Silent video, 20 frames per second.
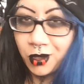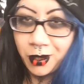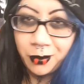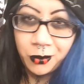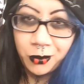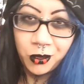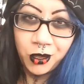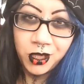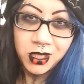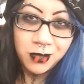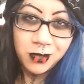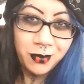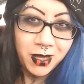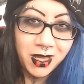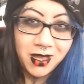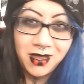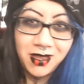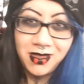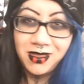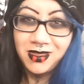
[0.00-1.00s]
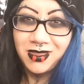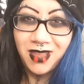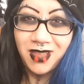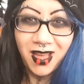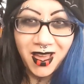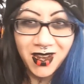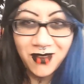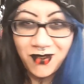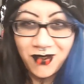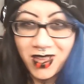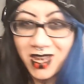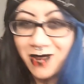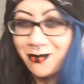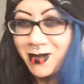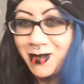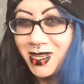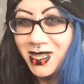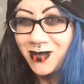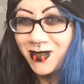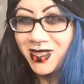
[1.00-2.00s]
I'm going to make a lot of
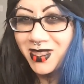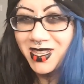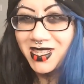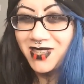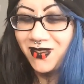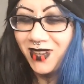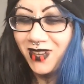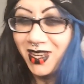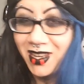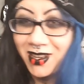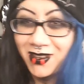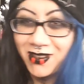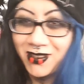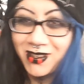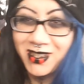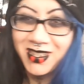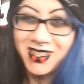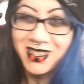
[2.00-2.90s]
enemies with this video.